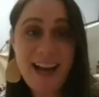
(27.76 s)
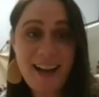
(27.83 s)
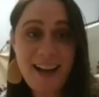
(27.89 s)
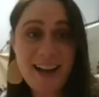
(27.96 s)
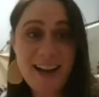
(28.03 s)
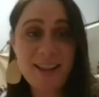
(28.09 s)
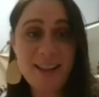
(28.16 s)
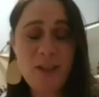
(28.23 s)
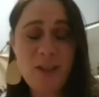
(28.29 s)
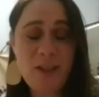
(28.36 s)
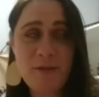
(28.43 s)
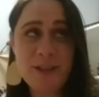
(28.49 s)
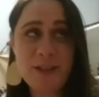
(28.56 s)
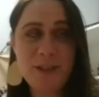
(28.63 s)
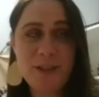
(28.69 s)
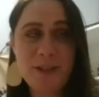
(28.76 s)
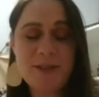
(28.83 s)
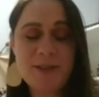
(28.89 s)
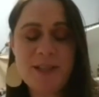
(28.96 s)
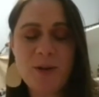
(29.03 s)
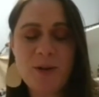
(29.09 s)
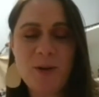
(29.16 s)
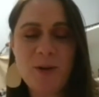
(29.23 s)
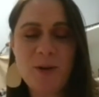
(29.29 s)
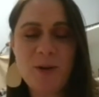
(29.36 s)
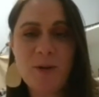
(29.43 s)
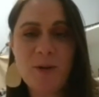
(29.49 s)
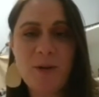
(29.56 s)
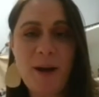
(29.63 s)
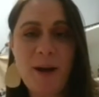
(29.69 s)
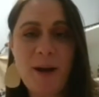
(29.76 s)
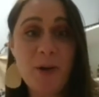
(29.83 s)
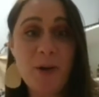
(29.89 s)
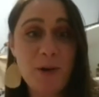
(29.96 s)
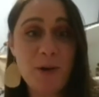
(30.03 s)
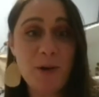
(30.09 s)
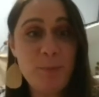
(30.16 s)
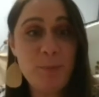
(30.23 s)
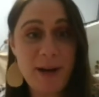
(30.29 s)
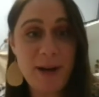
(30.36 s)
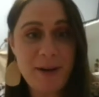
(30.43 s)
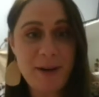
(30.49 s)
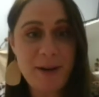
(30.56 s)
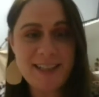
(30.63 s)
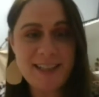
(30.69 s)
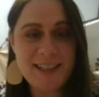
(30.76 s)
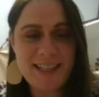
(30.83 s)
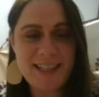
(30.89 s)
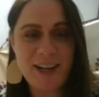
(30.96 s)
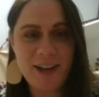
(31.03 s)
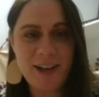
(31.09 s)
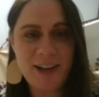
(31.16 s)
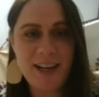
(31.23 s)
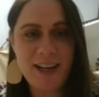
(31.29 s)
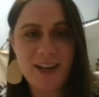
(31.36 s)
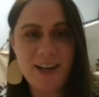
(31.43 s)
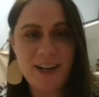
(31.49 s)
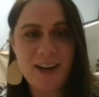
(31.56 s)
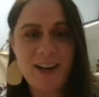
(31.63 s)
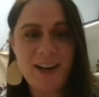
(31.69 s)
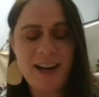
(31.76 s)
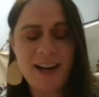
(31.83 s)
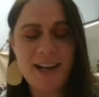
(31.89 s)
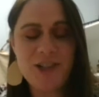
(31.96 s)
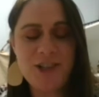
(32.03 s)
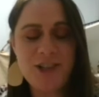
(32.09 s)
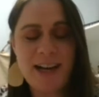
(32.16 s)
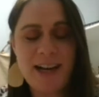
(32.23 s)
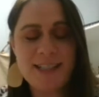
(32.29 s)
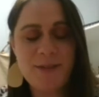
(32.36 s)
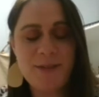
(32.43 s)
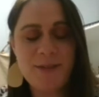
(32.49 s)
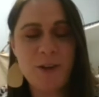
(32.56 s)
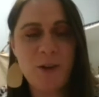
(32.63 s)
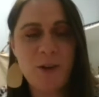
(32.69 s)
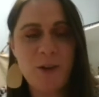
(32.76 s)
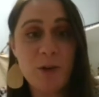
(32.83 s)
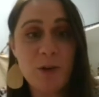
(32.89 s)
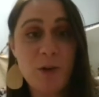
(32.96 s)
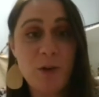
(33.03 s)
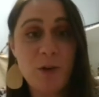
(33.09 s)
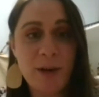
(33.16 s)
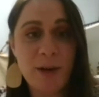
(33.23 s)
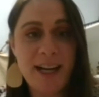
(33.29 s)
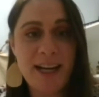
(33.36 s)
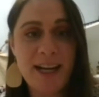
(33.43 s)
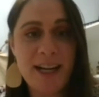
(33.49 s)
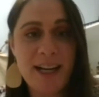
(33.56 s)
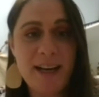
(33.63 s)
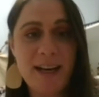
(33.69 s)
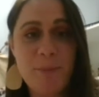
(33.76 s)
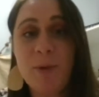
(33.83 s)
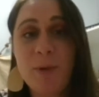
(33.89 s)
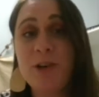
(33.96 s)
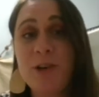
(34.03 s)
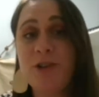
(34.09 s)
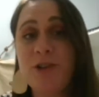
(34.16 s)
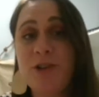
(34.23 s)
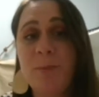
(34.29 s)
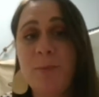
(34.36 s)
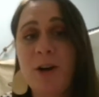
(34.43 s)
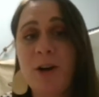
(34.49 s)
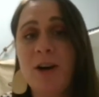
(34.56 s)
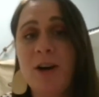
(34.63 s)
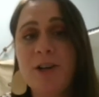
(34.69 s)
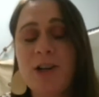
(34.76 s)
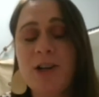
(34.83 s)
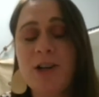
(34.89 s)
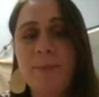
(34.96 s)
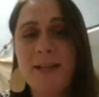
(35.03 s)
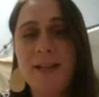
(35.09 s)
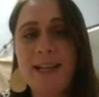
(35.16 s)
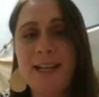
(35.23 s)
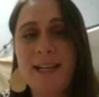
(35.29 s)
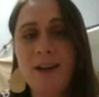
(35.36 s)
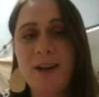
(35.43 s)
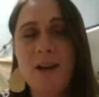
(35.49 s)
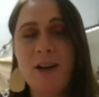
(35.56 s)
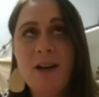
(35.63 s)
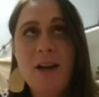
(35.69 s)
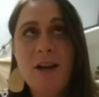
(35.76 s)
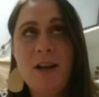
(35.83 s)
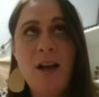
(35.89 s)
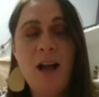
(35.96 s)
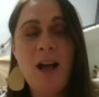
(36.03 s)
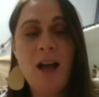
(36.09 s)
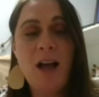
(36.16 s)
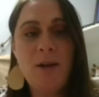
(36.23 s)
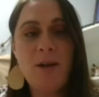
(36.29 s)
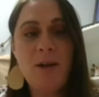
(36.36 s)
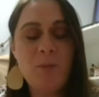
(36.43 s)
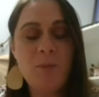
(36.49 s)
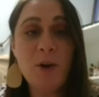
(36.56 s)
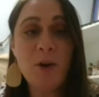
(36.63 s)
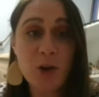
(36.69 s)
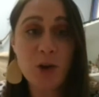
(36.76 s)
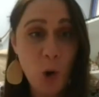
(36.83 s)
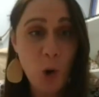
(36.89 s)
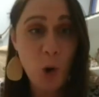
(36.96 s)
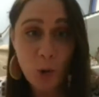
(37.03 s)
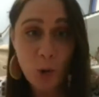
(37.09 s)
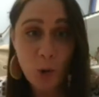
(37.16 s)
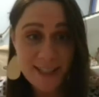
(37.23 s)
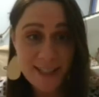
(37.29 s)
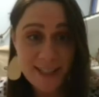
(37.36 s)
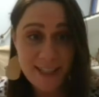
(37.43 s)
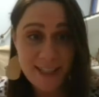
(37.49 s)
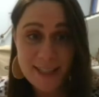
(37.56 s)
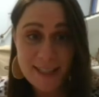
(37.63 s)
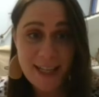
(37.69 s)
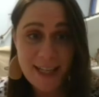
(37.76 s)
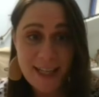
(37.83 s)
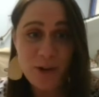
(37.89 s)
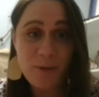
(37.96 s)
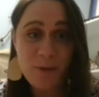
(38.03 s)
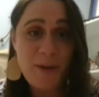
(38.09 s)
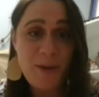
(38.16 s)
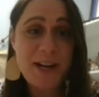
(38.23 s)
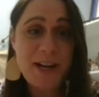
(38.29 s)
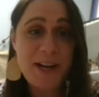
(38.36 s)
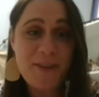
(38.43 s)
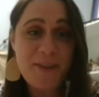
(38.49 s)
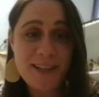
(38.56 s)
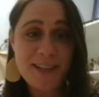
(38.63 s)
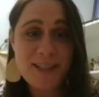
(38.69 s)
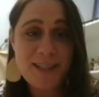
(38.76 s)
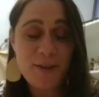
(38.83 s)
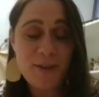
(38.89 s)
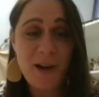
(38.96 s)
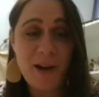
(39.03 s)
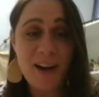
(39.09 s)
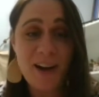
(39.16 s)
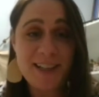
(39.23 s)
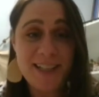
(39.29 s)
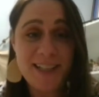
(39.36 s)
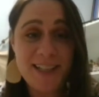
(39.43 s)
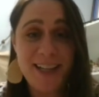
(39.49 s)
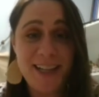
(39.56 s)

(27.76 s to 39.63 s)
I'd love to. So I'm the owner of Brain Balance Center here in Jacksonville. We're located in Bartram Park Shopping Center, where the Kohl's is. I know many of us from Nocatee